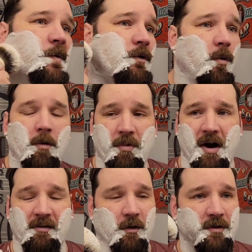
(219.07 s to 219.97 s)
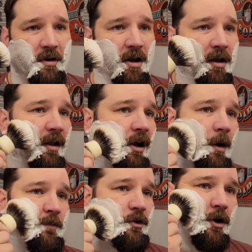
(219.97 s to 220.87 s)
Normal price, there wasn't any like
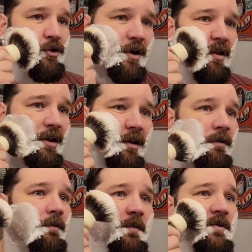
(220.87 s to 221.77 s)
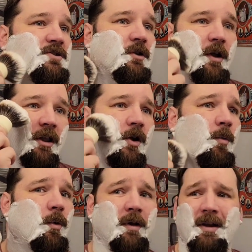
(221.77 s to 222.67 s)
upcharge or anything. It was still like the
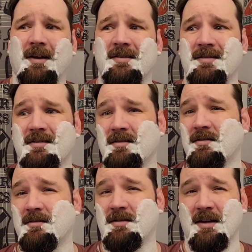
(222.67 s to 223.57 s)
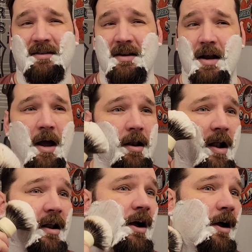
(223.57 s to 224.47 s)
normal, I think it's
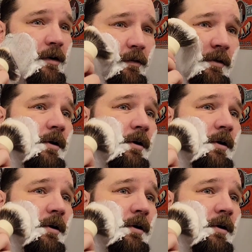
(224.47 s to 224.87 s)
$69.99